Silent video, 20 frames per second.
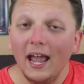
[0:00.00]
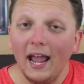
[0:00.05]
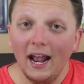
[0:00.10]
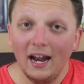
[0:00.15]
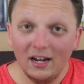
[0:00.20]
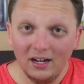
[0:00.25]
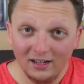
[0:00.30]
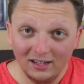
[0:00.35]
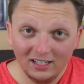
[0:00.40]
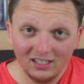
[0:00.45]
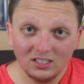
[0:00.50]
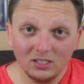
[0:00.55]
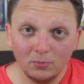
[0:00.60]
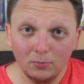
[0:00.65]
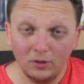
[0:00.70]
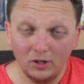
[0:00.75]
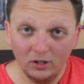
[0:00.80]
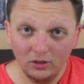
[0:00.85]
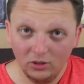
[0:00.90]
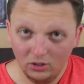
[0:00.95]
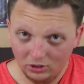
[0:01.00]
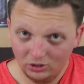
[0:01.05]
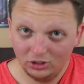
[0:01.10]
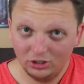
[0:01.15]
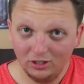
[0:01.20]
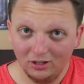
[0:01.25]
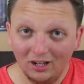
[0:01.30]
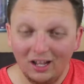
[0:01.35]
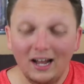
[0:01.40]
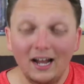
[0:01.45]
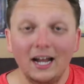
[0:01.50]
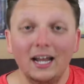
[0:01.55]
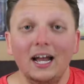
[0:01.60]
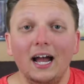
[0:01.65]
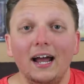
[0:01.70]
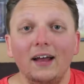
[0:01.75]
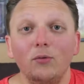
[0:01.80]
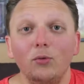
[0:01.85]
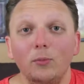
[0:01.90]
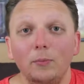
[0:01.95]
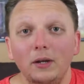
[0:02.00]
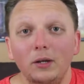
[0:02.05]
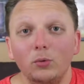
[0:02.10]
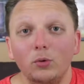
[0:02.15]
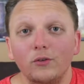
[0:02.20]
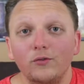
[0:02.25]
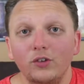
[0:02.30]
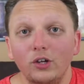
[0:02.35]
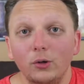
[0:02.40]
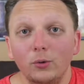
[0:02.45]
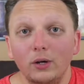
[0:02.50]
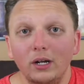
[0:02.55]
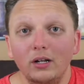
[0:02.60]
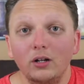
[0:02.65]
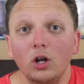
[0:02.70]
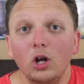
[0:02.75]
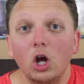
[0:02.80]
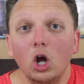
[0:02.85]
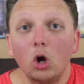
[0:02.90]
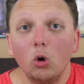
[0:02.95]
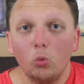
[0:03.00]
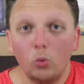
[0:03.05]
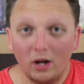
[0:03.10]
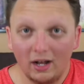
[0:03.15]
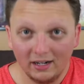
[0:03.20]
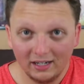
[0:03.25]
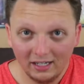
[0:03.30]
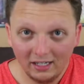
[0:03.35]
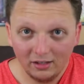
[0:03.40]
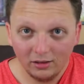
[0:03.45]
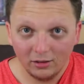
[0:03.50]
And in this month, July, I will be reviewing Rocky